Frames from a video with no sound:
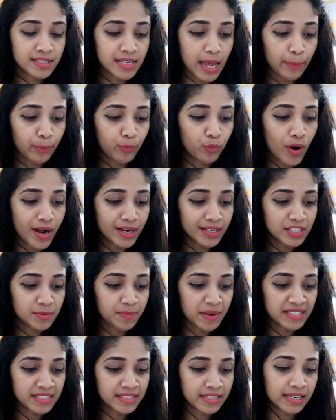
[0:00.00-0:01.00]
step 1
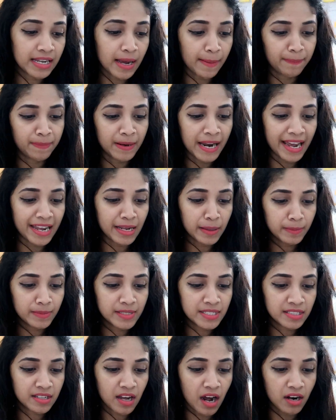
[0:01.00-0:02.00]
is basically applying
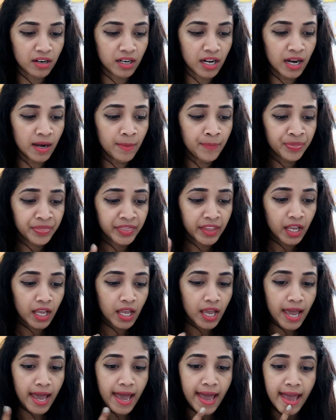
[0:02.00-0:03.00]
mascara,
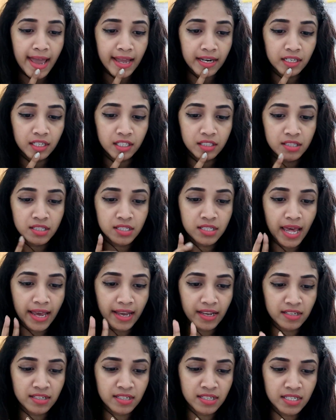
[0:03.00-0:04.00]
and the
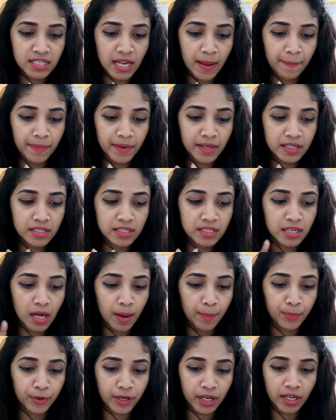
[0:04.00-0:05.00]
second step is
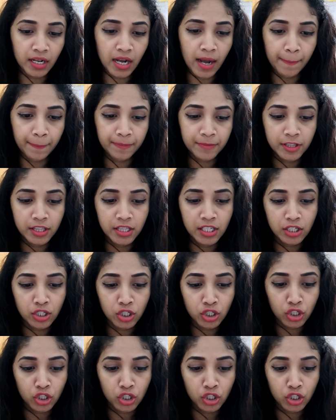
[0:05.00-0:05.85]
putting up the